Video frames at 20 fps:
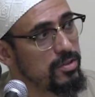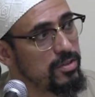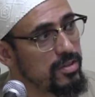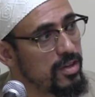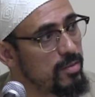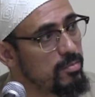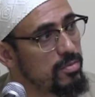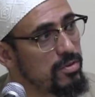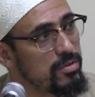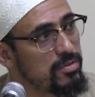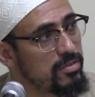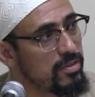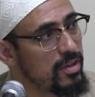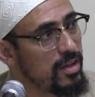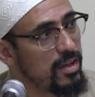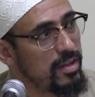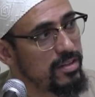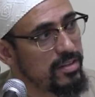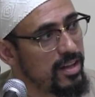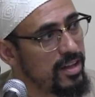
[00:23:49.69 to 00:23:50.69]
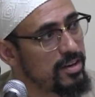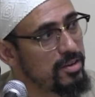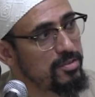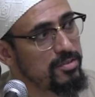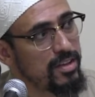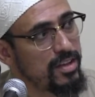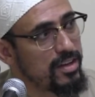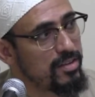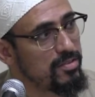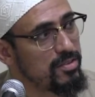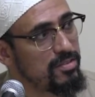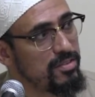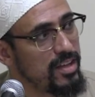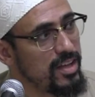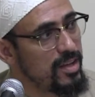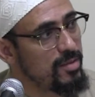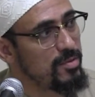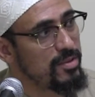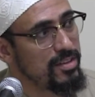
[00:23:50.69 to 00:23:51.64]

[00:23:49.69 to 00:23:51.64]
letters ahead of his name,